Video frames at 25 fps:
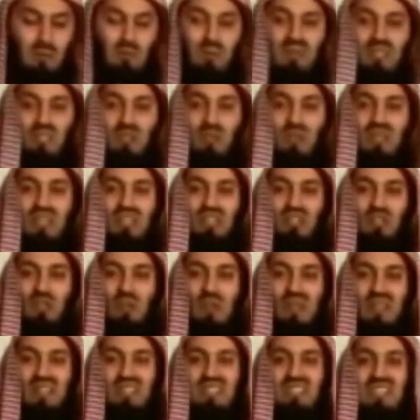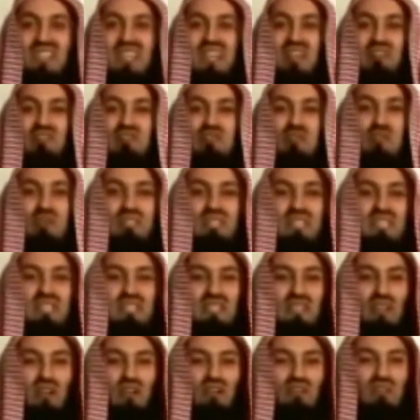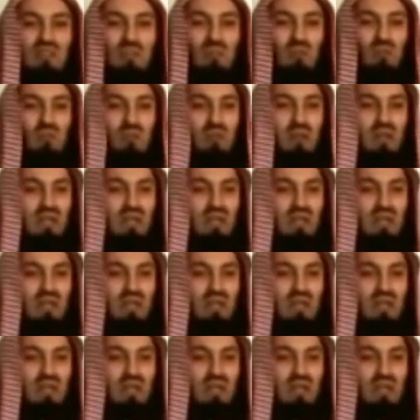between 20 and 40 of them were